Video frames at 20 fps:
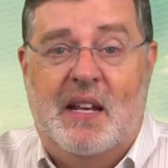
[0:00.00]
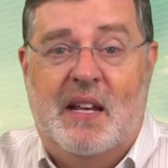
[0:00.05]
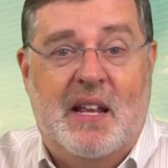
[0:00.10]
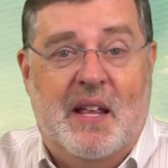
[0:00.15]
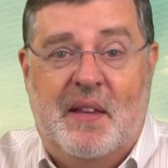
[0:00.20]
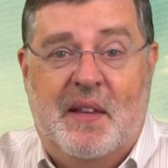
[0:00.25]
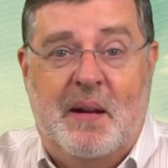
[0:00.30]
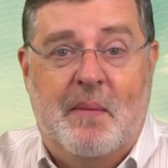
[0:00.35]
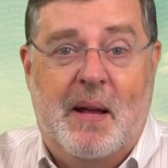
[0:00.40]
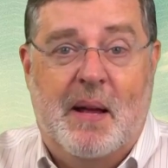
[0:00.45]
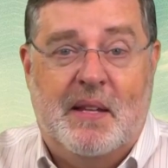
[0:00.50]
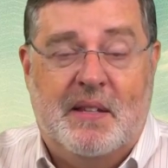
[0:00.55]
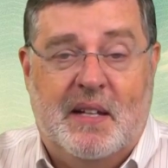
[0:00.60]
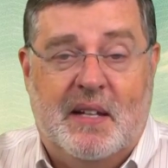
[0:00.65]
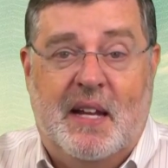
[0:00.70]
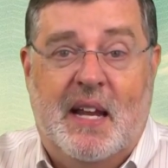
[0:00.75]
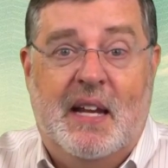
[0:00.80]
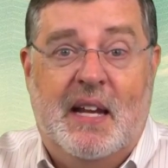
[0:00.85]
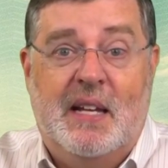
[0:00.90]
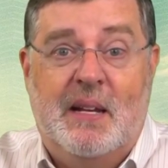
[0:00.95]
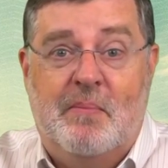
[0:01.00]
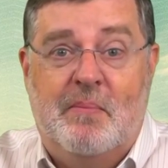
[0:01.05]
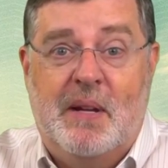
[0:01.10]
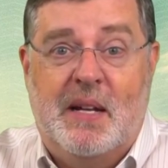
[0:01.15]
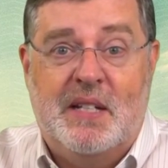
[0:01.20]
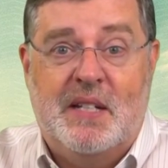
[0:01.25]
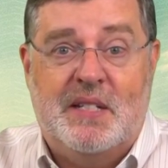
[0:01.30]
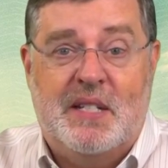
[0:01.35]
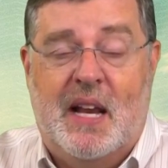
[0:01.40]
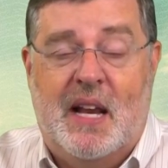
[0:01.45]
Nothing about the kingdom
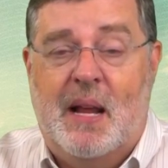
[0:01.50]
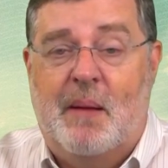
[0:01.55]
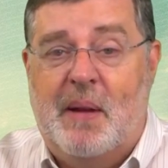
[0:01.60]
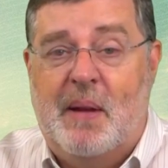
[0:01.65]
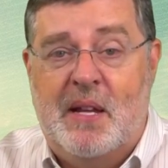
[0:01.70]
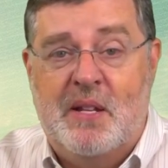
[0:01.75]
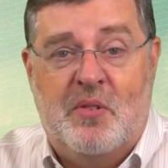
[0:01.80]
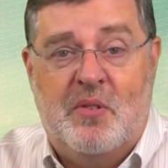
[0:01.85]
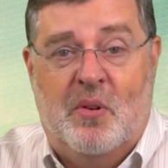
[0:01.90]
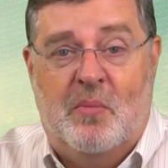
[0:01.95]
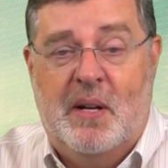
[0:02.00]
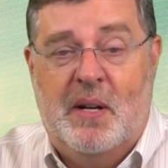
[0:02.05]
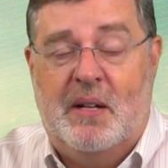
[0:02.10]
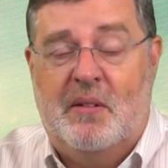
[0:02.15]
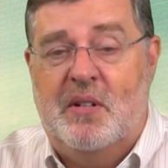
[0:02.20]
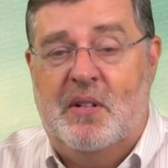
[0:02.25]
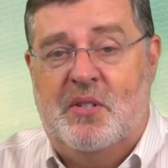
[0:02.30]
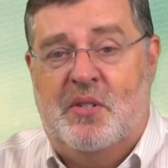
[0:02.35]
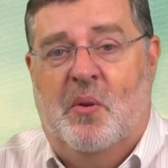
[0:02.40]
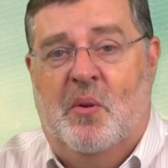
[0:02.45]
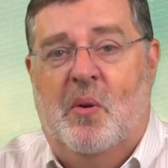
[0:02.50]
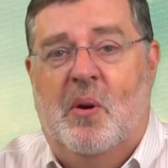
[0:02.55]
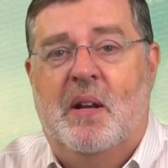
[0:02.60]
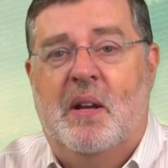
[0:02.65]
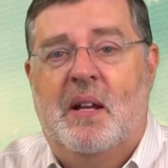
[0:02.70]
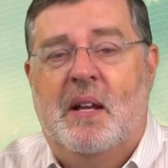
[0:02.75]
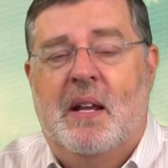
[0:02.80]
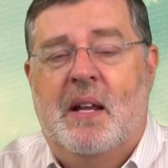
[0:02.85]
being set up, Israel being restored.